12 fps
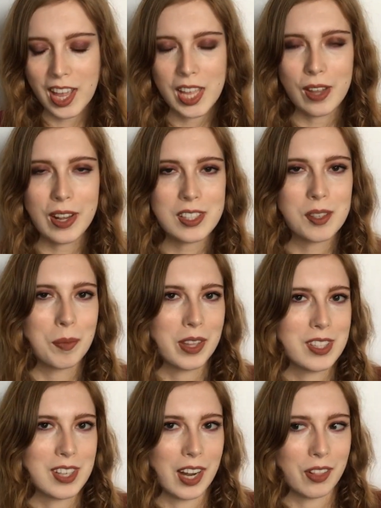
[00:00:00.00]
You get some really
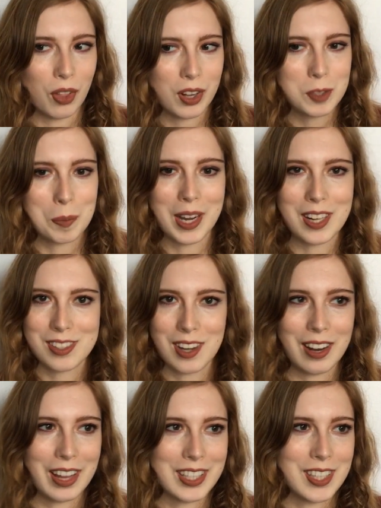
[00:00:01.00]
stunning looks, but it's
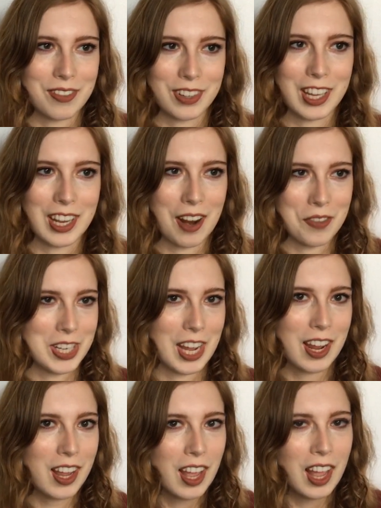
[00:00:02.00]
not like definitely an
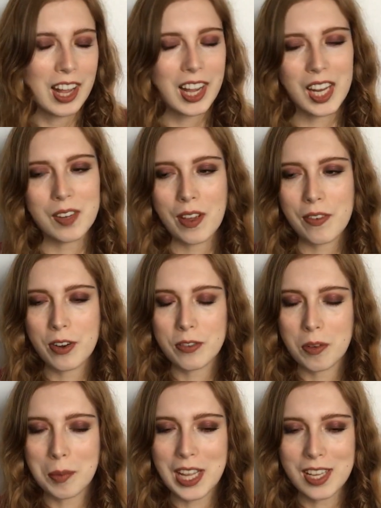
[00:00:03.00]
everyday kind of effort
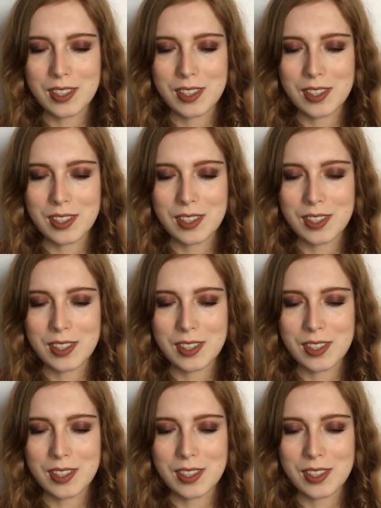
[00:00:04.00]
for me.